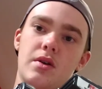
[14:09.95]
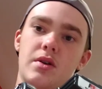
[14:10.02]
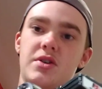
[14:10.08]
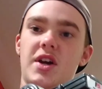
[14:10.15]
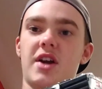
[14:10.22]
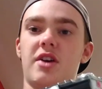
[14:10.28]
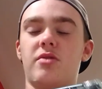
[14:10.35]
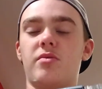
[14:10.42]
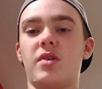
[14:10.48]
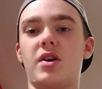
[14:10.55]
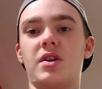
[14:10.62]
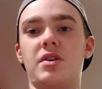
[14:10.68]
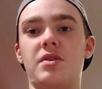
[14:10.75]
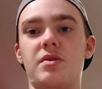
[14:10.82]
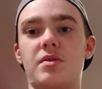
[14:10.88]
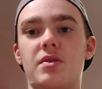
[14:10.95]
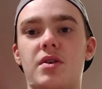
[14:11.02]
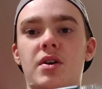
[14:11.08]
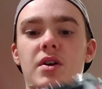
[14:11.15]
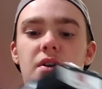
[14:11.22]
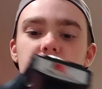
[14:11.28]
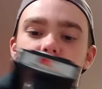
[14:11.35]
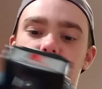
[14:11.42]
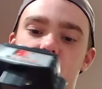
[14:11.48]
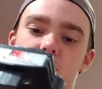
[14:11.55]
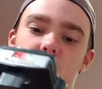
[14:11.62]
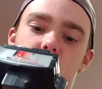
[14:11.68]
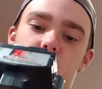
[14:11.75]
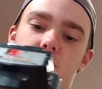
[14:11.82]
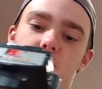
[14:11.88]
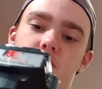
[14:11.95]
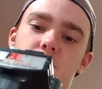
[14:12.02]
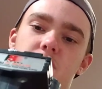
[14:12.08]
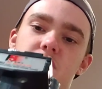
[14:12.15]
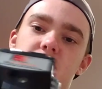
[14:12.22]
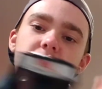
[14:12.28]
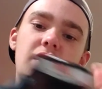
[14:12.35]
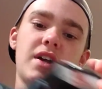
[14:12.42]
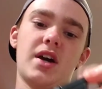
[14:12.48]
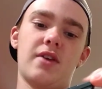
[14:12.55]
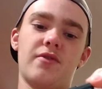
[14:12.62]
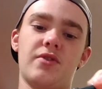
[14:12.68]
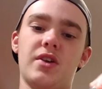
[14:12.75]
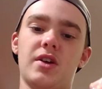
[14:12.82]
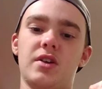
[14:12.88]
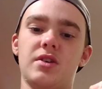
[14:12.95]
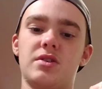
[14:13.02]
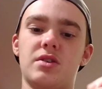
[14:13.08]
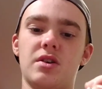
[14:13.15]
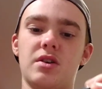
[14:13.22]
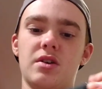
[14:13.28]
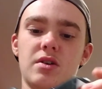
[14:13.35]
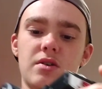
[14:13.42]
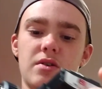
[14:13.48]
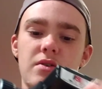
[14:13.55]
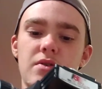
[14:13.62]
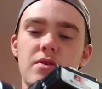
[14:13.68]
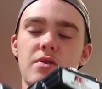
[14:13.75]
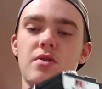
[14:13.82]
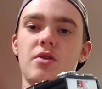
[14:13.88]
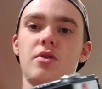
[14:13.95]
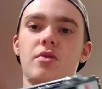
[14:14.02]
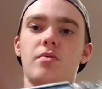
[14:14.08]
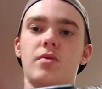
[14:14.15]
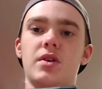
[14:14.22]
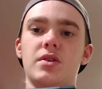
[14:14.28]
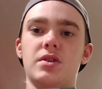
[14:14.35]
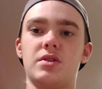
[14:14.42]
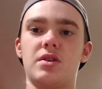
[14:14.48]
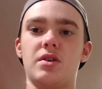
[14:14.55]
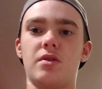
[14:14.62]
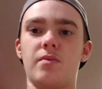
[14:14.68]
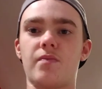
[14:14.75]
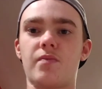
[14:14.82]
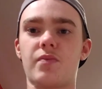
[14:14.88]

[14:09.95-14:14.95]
Channel 1. So if we just get out of this, what does this do?